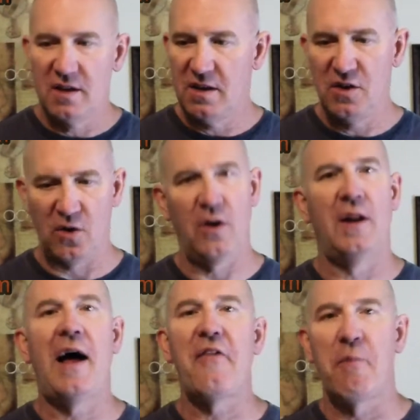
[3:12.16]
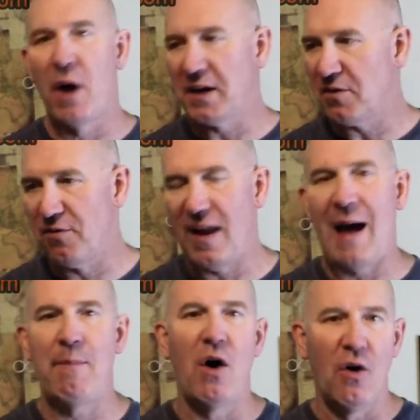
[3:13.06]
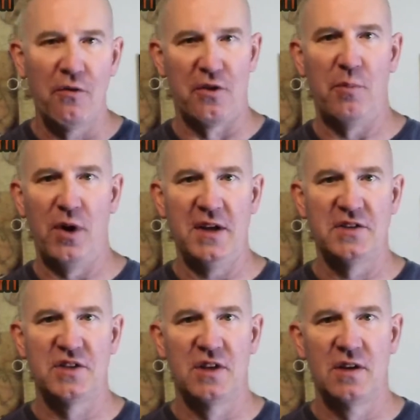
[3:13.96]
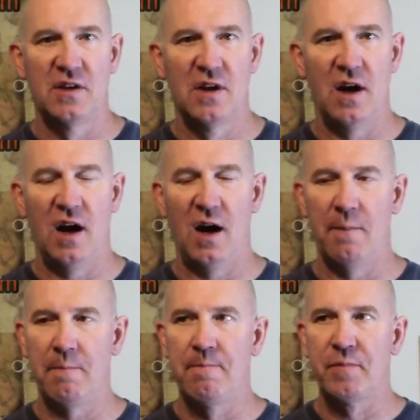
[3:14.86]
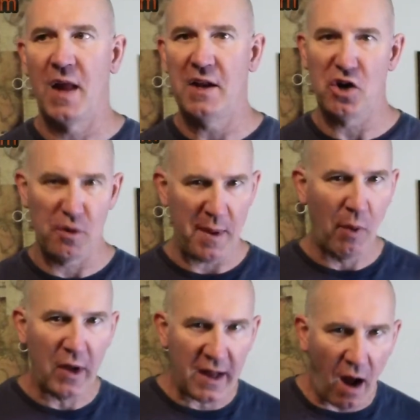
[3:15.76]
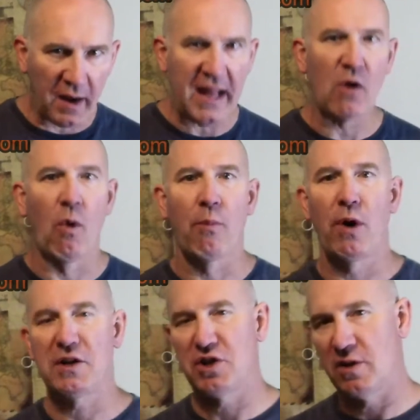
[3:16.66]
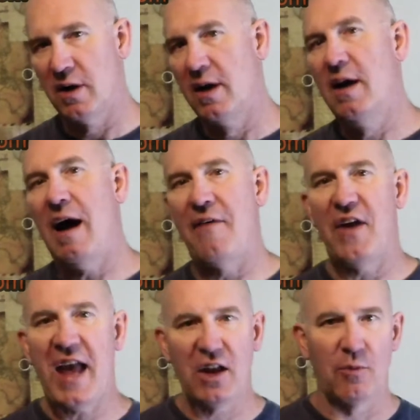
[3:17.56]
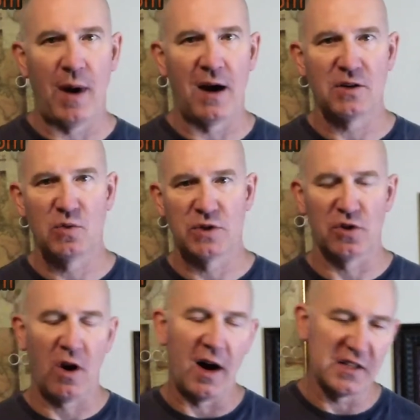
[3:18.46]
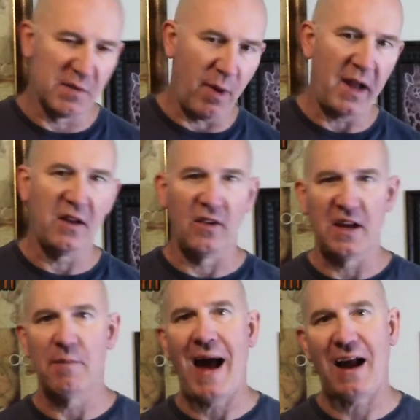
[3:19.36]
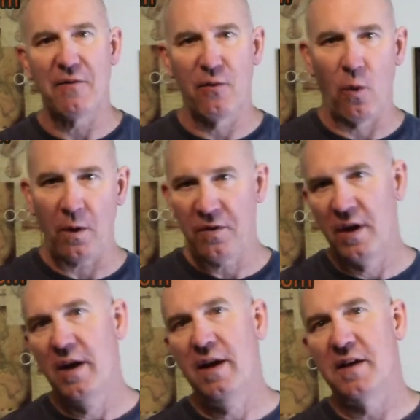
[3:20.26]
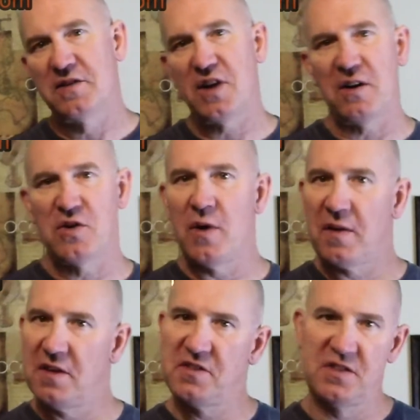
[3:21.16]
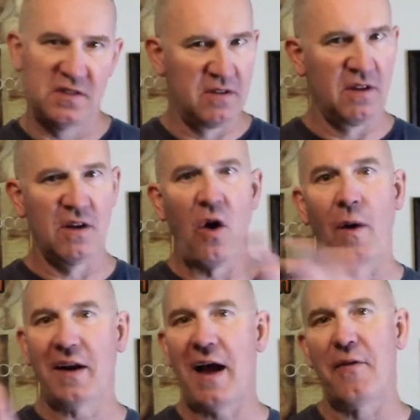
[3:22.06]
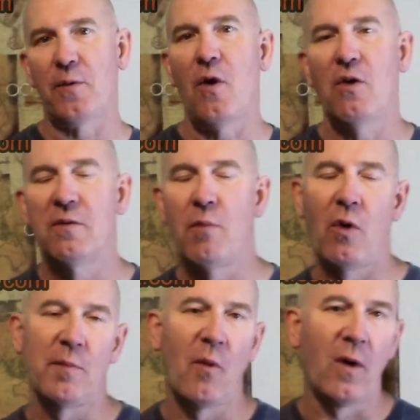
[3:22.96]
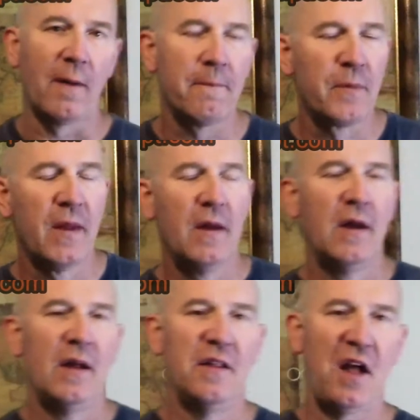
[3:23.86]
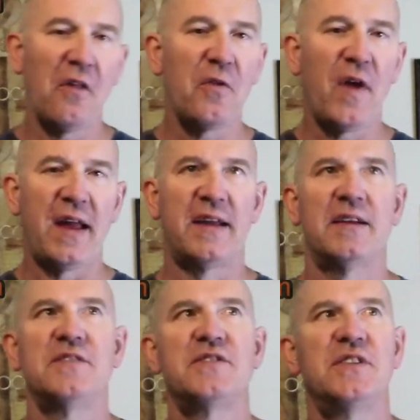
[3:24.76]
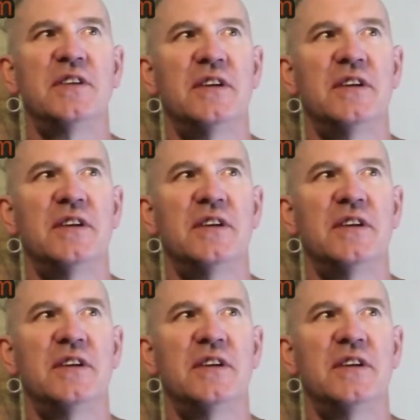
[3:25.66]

you're going to allow the bike to flop all over the place. And you're going to be putting unequal pressure on the handlebars, which will cause the bike to lean back and forth and start doing this going down the road more and more. The other thing is